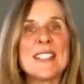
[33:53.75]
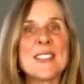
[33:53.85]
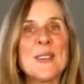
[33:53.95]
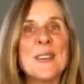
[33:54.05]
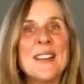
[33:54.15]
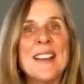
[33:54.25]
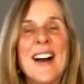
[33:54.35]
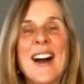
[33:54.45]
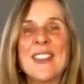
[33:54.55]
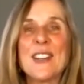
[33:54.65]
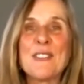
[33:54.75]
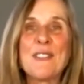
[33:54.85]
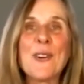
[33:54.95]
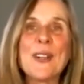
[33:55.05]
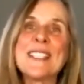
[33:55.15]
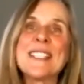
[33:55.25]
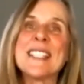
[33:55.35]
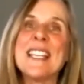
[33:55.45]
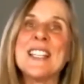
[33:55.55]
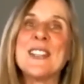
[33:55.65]
So I look forward to
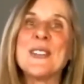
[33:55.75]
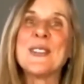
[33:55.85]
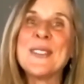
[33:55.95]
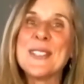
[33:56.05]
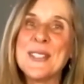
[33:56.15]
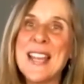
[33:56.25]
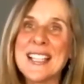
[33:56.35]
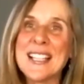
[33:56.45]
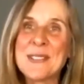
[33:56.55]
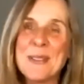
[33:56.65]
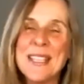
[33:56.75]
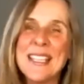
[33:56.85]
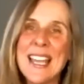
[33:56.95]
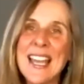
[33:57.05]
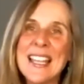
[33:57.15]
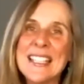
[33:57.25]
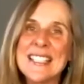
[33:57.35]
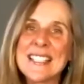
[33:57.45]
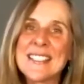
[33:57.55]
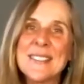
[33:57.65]
seeing you next week, and
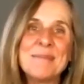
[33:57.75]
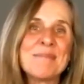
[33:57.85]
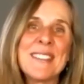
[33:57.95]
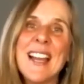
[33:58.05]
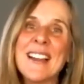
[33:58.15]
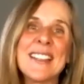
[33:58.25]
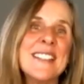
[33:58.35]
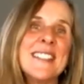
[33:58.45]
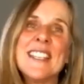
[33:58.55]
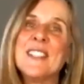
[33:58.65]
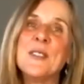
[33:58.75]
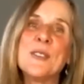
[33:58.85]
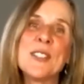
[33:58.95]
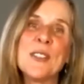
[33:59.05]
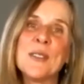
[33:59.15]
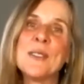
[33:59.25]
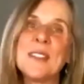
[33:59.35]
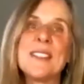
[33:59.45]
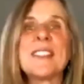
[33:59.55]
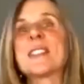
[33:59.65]
continue to
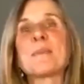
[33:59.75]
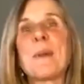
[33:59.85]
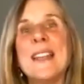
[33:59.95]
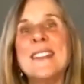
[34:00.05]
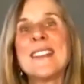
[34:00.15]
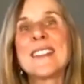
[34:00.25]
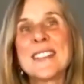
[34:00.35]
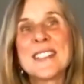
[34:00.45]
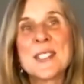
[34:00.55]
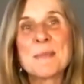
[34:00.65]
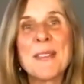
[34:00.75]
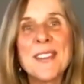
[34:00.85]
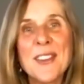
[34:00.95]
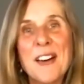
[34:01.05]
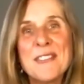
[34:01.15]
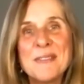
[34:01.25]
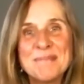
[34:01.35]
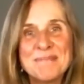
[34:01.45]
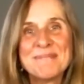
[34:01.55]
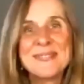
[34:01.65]
spread the love.
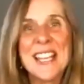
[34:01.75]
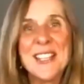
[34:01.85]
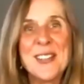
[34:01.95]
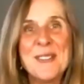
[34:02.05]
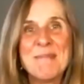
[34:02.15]
Thank you.